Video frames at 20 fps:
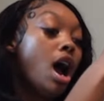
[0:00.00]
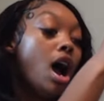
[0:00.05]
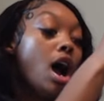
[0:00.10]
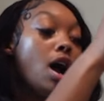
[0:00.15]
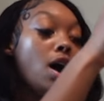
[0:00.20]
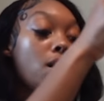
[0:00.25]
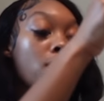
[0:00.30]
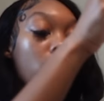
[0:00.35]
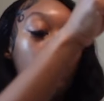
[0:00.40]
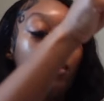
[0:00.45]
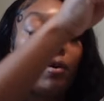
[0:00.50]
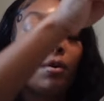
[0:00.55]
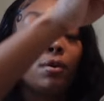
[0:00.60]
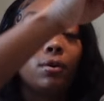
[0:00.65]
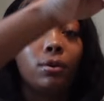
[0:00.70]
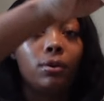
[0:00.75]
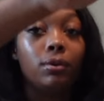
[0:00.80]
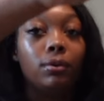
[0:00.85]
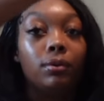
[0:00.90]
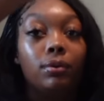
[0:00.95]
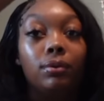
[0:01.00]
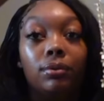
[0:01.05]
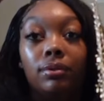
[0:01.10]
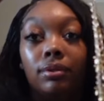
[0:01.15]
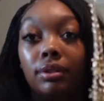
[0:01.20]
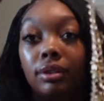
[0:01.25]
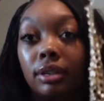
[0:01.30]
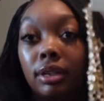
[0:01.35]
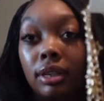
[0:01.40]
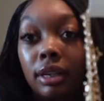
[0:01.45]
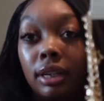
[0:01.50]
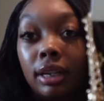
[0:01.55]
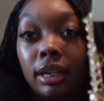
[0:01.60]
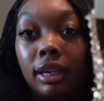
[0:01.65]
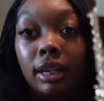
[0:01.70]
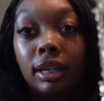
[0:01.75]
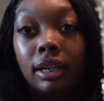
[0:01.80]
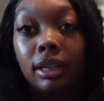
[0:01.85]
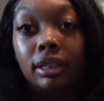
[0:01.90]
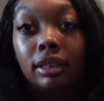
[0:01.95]
Oh,
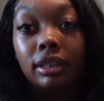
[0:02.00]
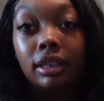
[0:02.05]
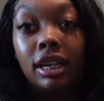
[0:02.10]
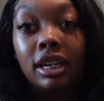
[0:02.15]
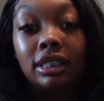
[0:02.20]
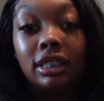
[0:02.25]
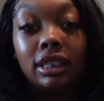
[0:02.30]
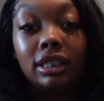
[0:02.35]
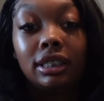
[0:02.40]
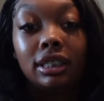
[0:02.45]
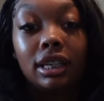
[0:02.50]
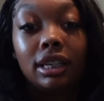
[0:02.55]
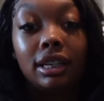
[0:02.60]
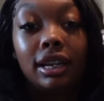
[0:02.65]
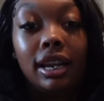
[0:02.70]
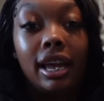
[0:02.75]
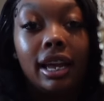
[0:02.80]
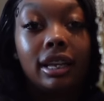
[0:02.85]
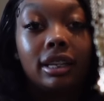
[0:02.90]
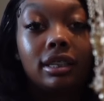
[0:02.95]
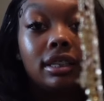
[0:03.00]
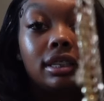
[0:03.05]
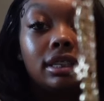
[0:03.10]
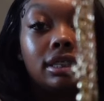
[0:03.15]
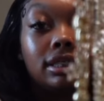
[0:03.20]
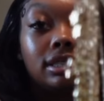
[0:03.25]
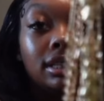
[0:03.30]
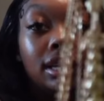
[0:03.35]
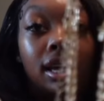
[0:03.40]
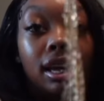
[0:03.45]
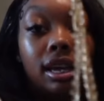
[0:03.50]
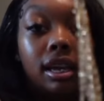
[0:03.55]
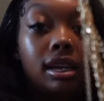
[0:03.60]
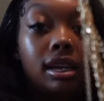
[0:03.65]
this is a necklace set.